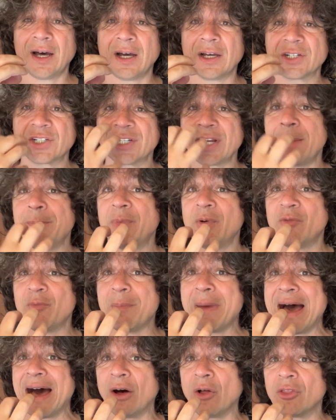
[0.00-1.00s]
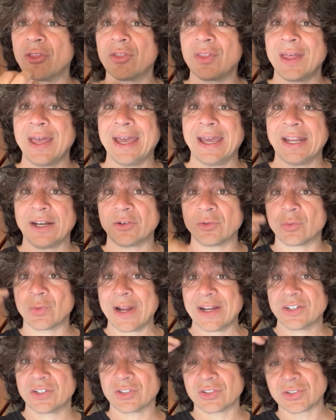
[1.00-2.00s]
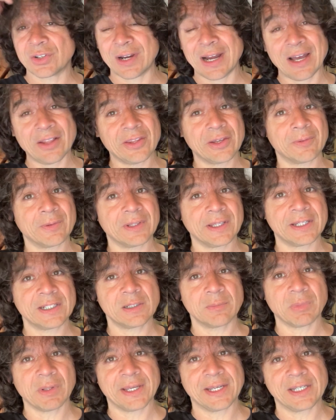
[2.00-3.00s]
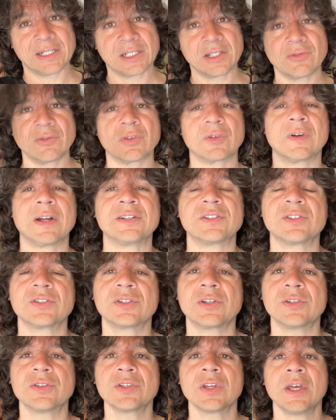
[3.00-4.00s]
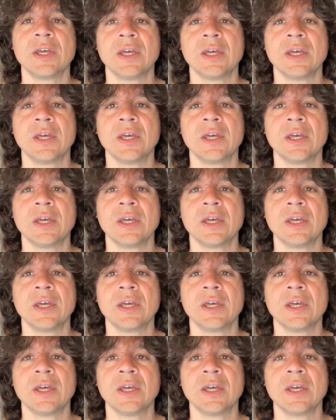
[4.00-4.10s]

shape of mouth and register, how they relate to playing in different registers.